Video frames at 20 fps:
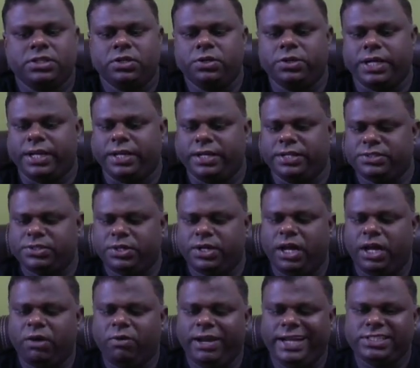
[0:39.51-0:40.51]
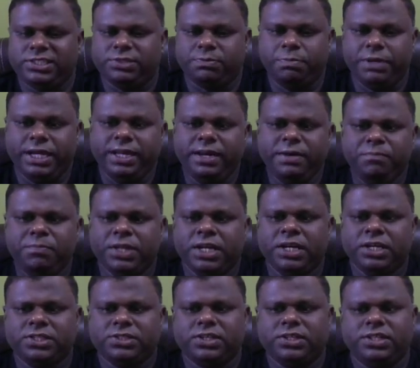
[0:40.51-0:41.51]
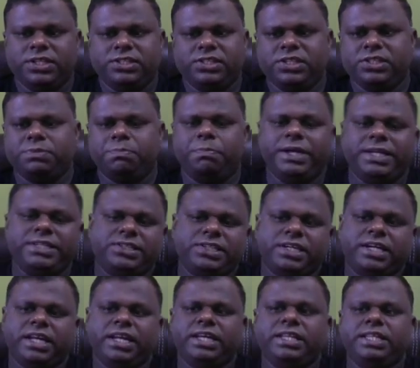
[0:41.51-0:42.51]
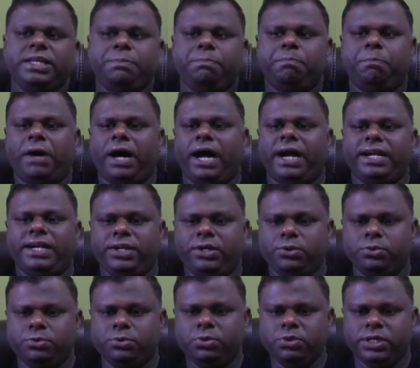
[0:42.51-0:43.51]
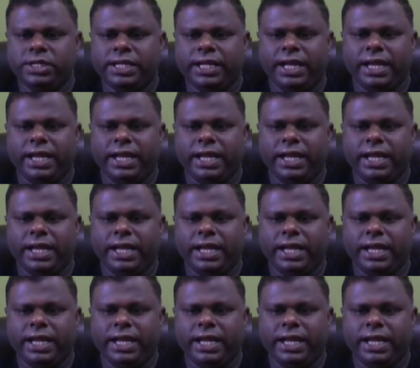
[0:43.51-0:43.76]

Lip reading: Okay, so now let's begin. So this is basically the part 2,